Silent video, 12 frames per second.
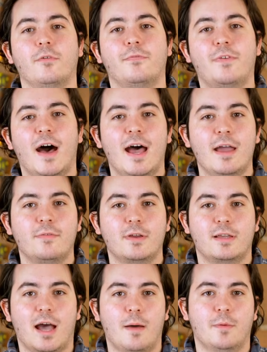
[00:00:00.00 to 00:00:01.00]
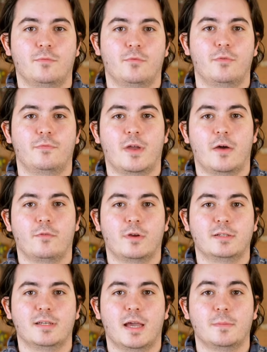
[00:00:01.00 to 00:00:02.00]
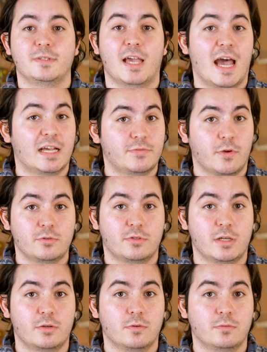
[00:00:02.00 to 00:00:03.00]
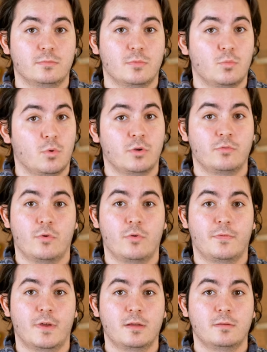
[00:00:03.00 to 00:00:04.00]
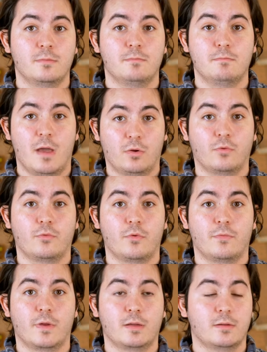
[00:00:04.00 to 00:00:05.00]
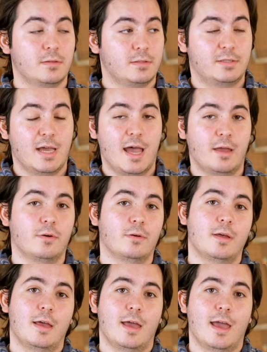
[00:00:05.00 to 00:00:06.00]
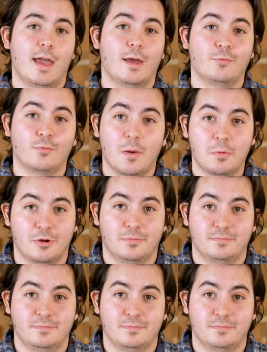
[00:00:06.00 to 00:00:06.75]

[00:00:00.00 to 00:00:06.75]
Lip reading: are 5 common roof covering types: asphalt shingle, wooden roofing, metal roofing, tile, and rubber.